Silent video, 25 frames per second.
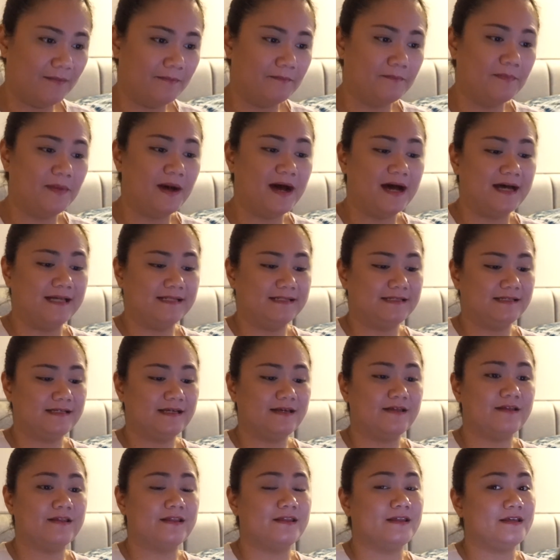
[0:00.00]
But
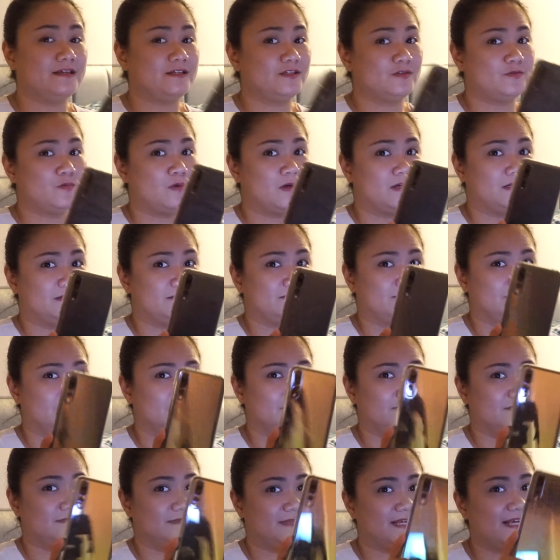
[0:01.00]
this one,
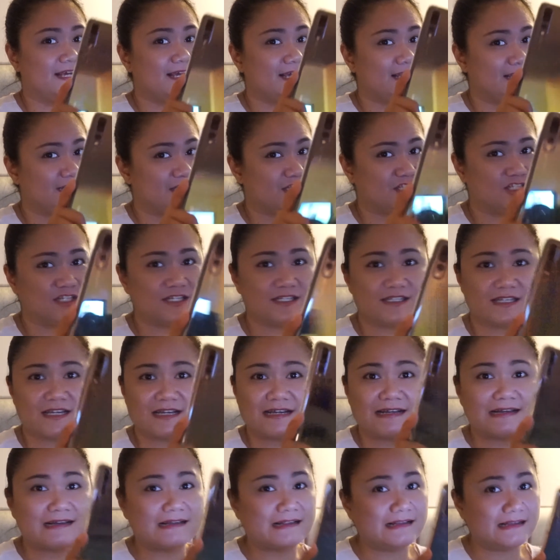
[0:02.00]
it's just a
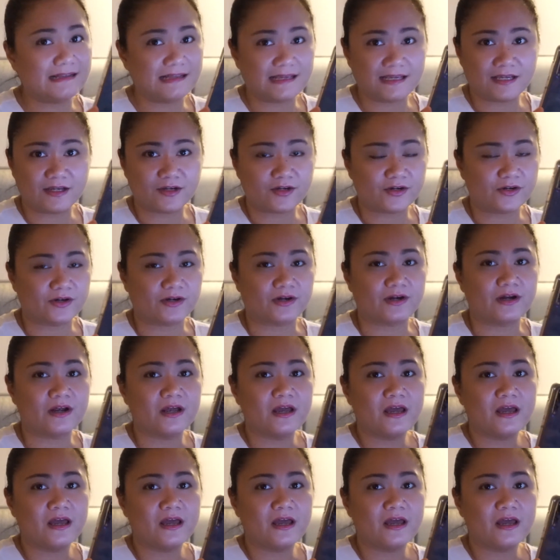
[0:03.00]
clear